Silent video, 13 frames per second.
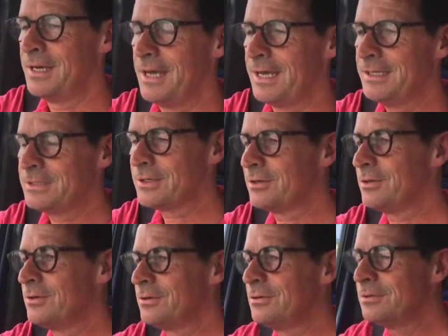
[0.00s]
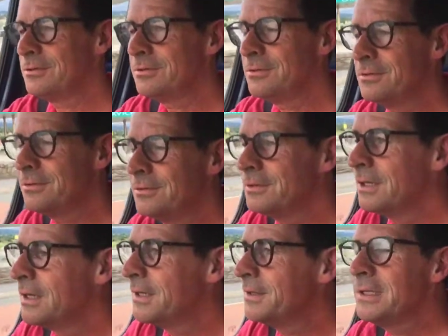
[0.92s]
and all
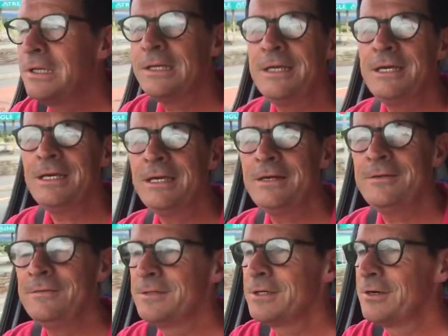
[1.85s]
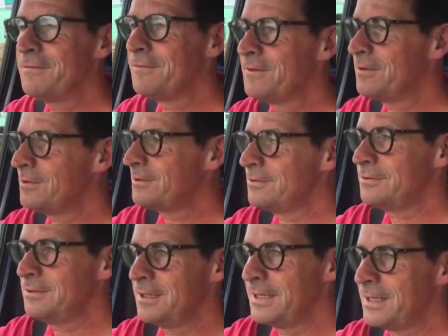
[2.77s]
the leaves are
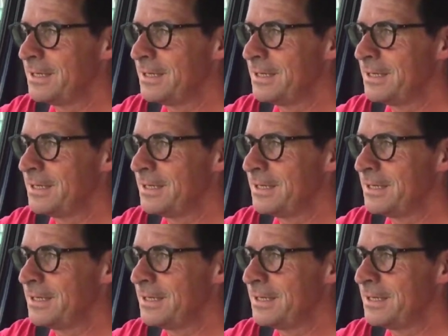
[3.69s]
falling,